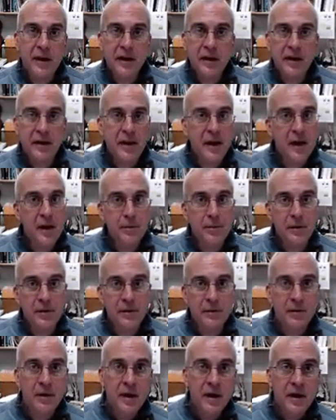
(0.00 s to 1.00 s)
they can
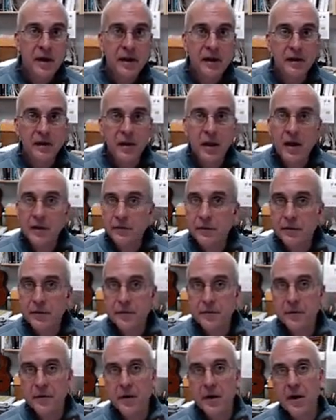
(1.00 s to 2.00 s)
happen in lots of
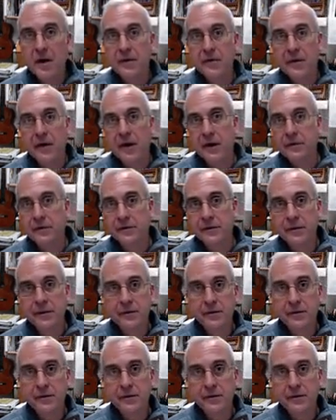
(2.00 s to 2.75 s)
different contexts.